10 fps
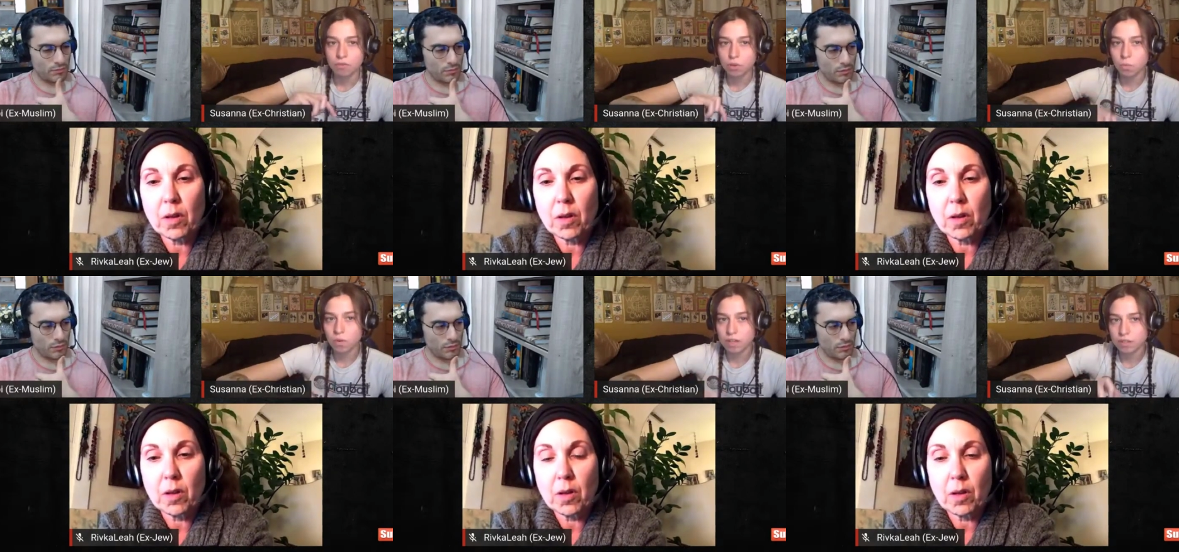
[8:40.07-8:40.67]

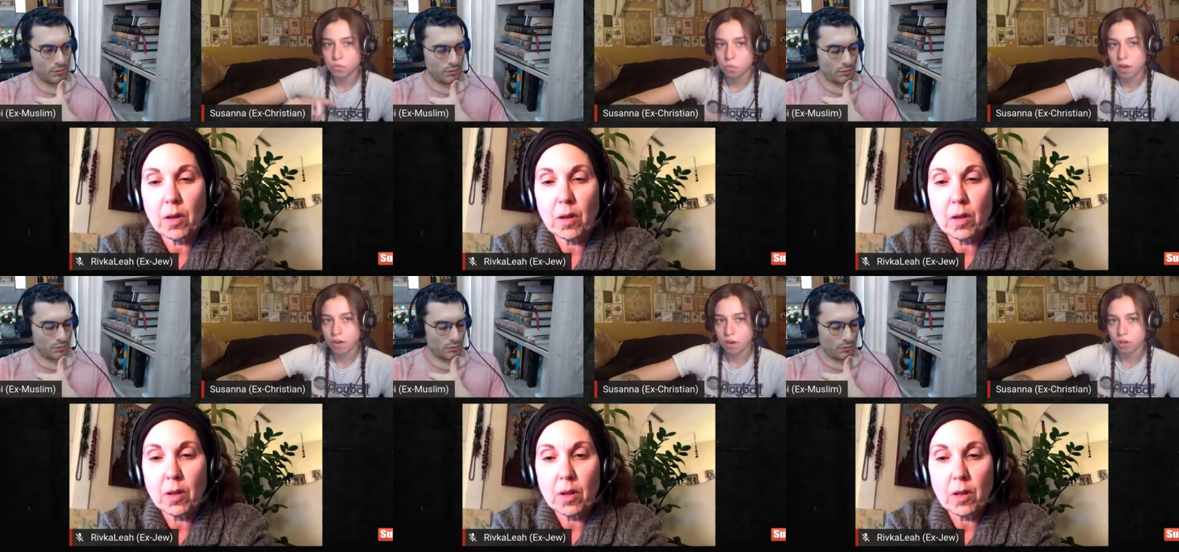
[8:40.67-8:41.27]
Speaker 1: There was
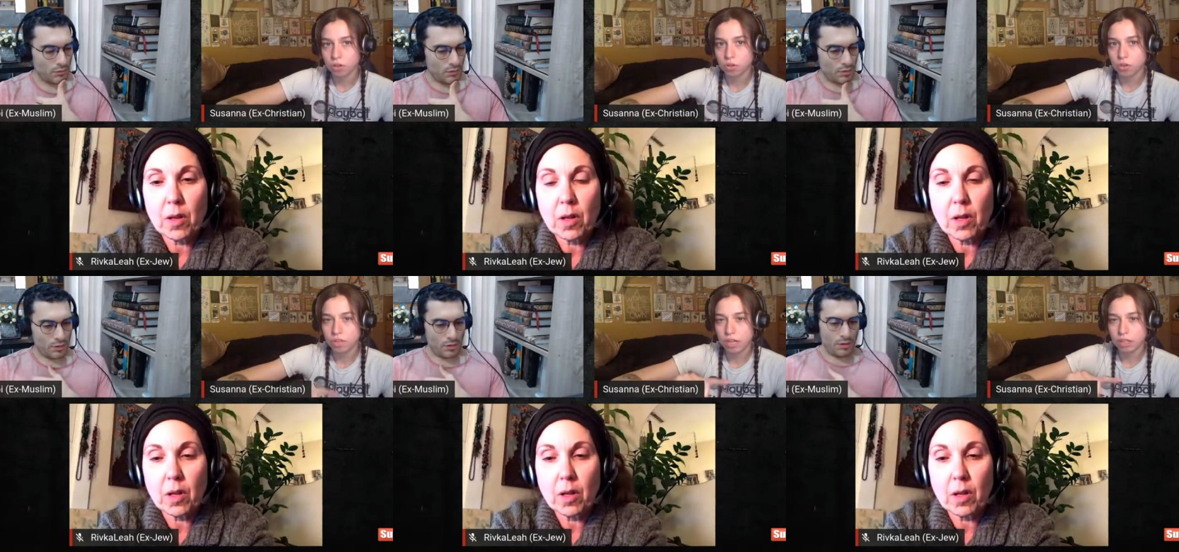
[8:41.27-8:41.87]
one
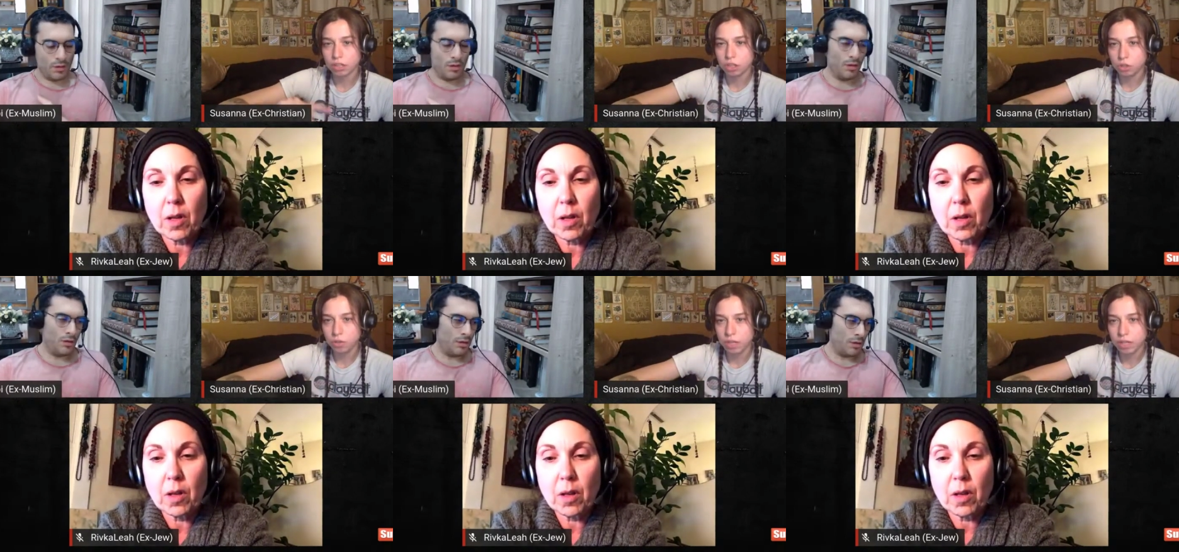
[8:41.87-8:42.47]
article that
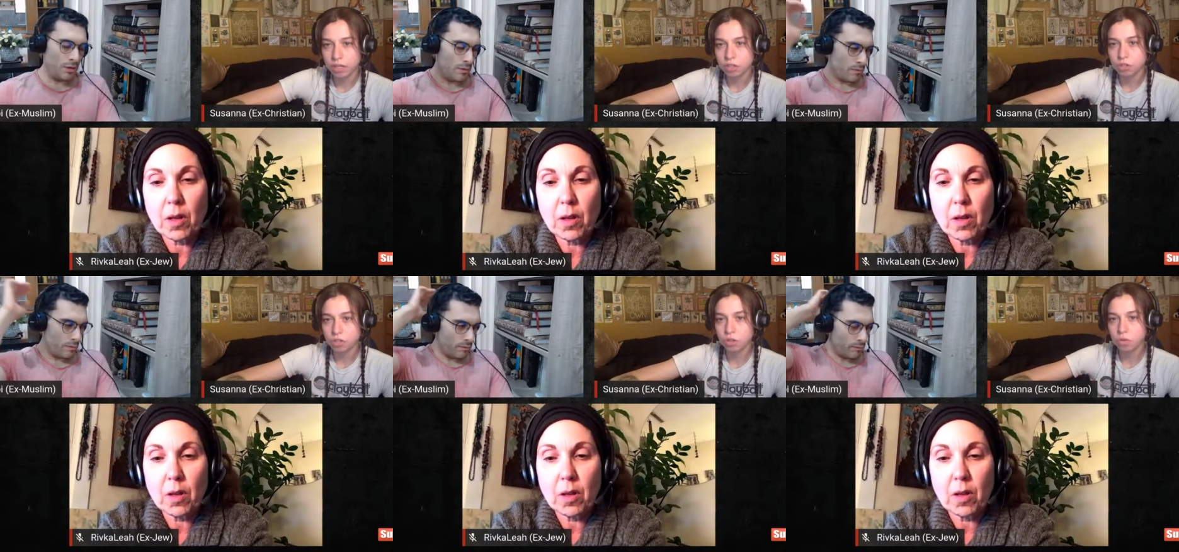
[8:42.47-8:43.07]
alluded
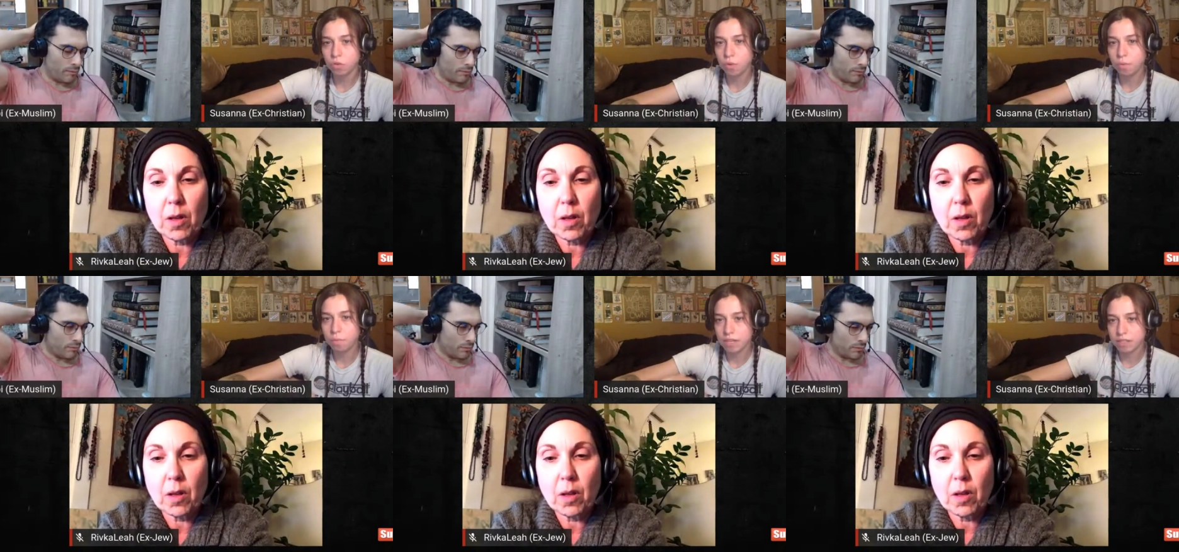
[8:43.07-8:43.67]
to
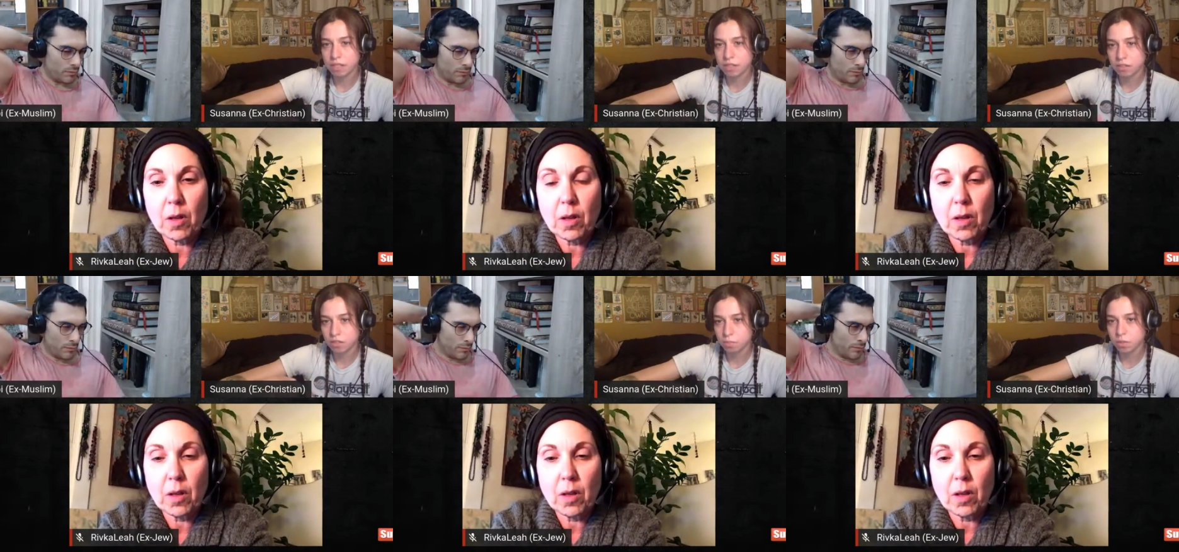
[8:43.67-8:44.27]

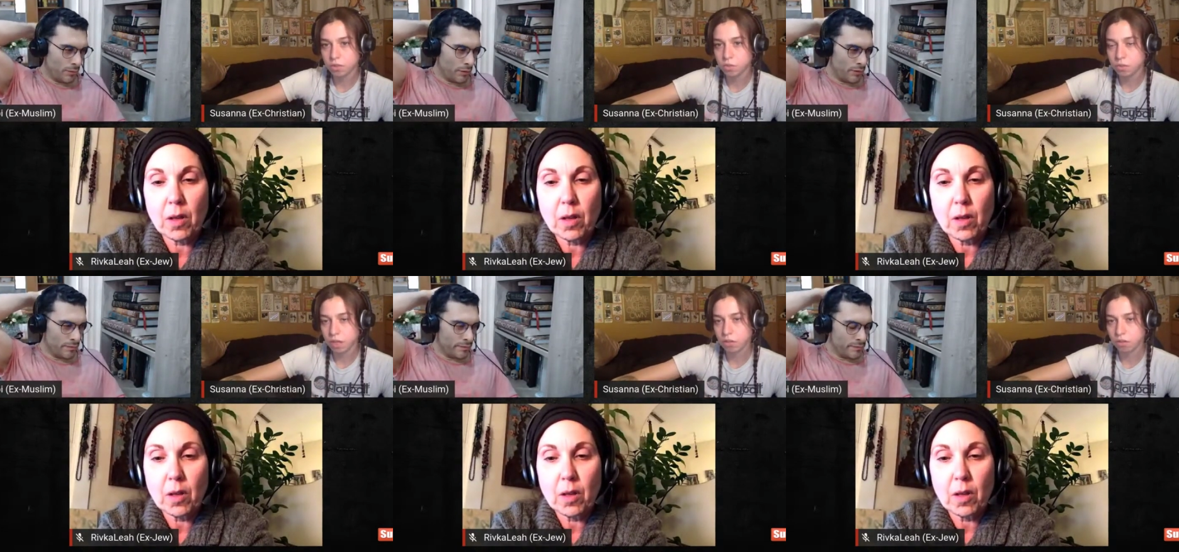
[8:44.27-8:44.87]
business
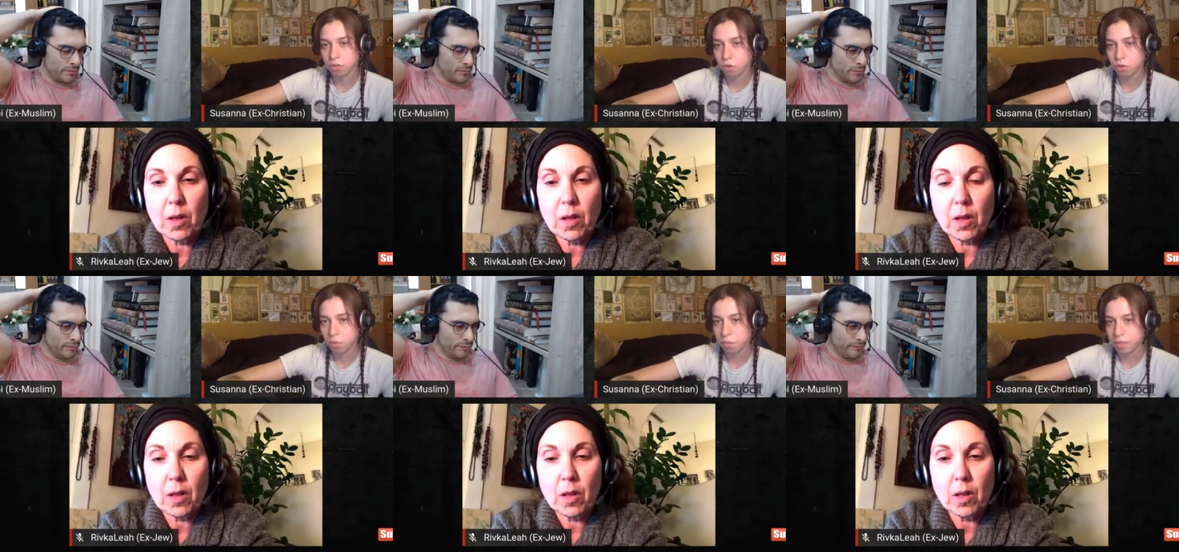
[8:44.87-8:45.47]
disputes with other
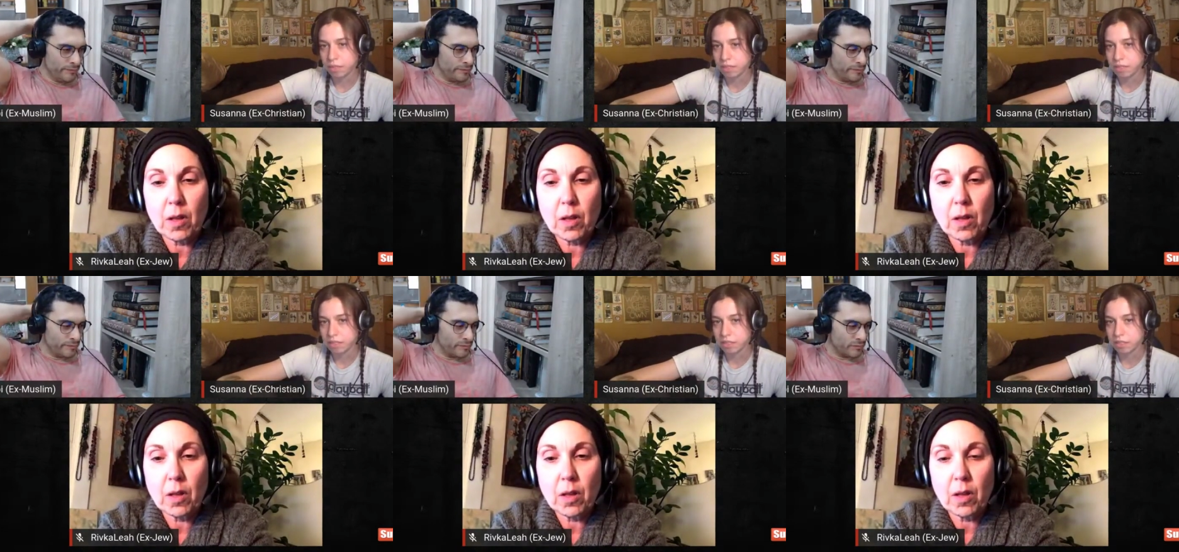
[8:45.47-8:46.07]
local
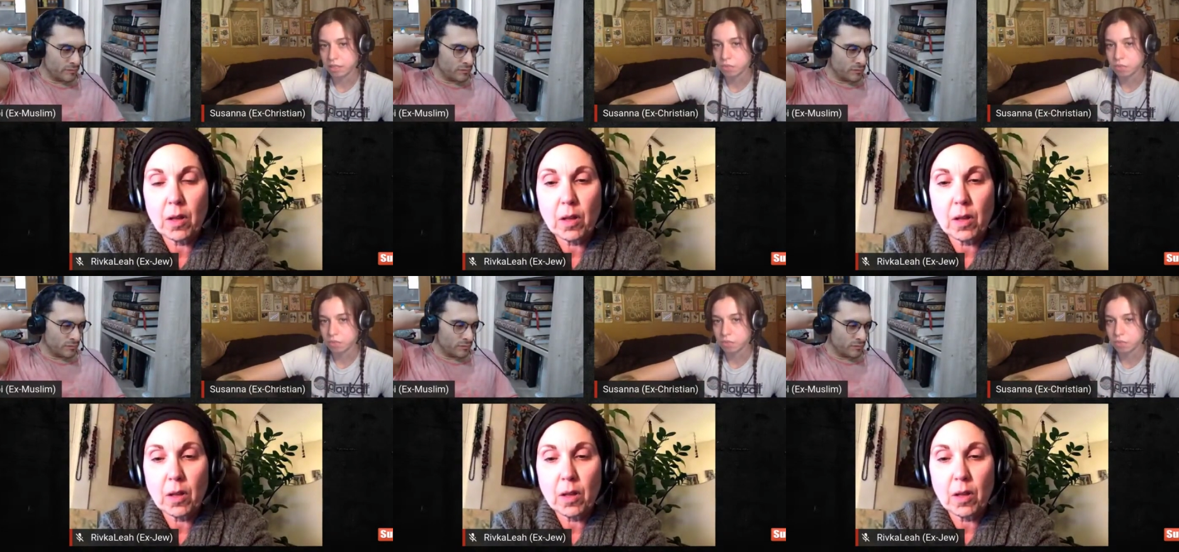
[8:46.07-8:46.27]
businesses.